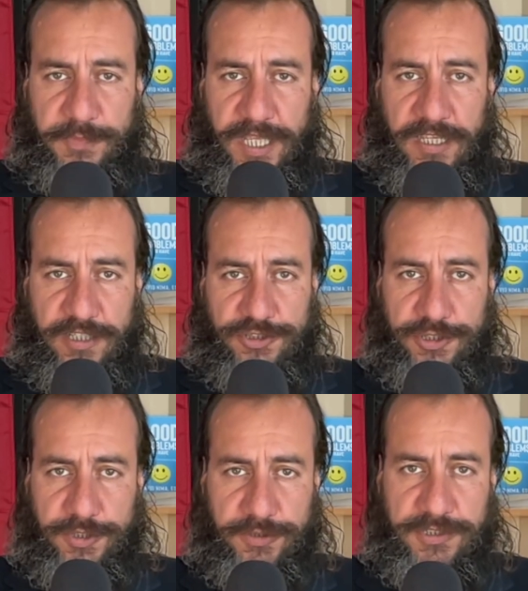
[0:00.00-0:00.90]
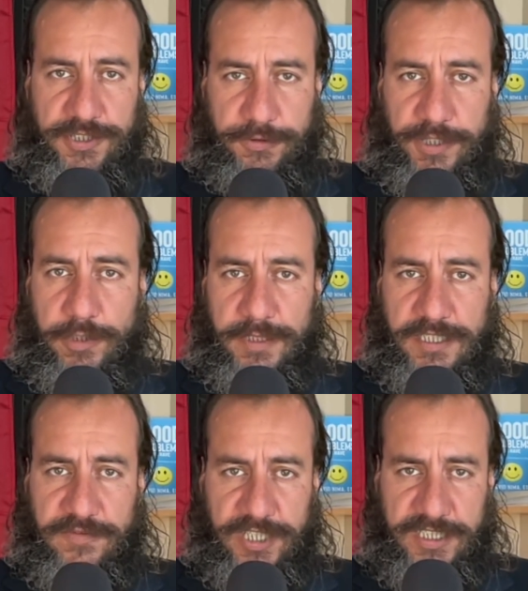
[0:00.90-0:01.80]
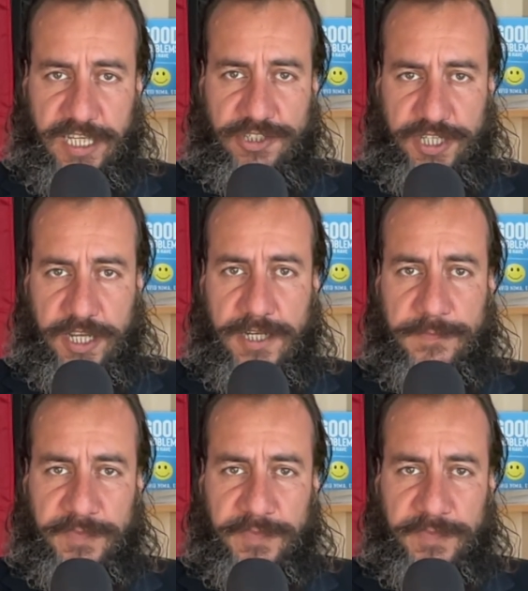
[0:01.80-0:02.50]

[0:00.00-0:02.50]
being introduced to human civilization.